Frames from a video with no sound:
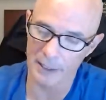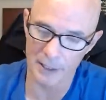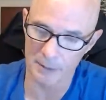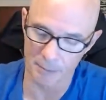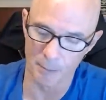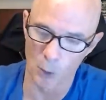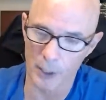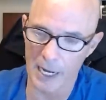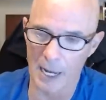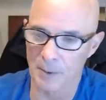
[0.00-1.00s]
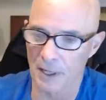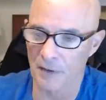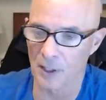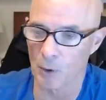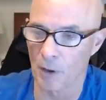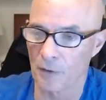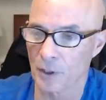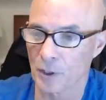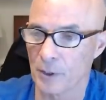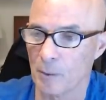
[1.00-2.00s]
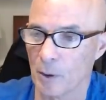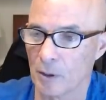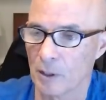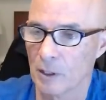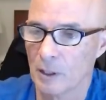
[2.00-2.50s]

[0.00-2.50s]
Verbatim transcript: it's more camshaft than you want for a street motor.